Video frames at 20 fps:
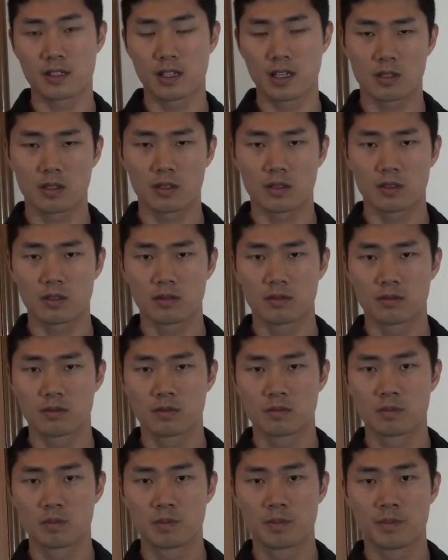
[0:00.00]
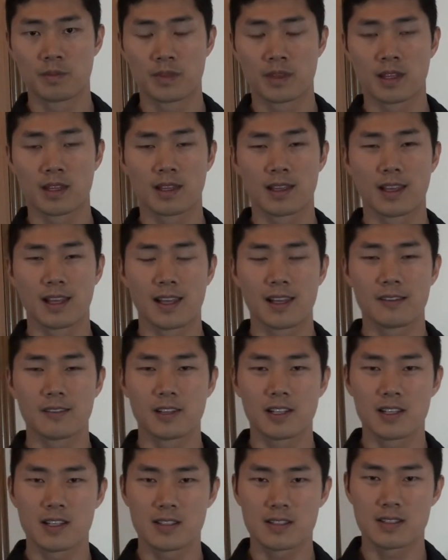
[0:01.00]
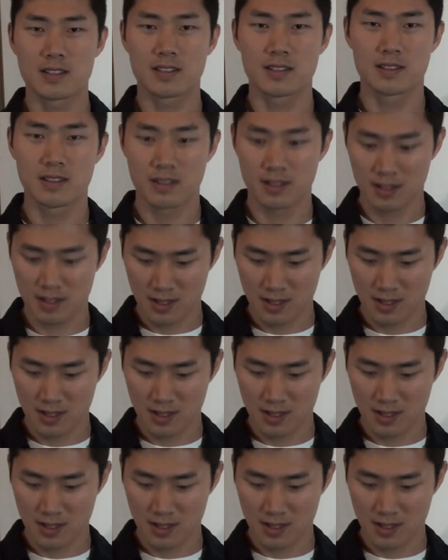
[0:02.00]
So anyways,